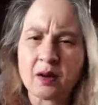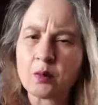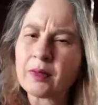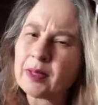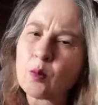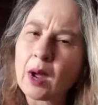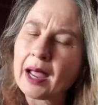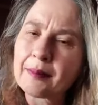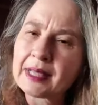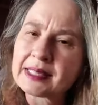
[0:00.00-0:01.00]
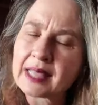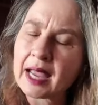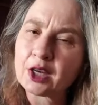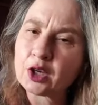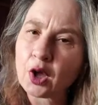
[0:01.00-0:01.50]
Well, then why am I
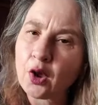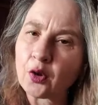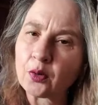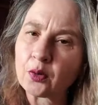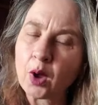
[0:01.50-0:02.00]
saying no?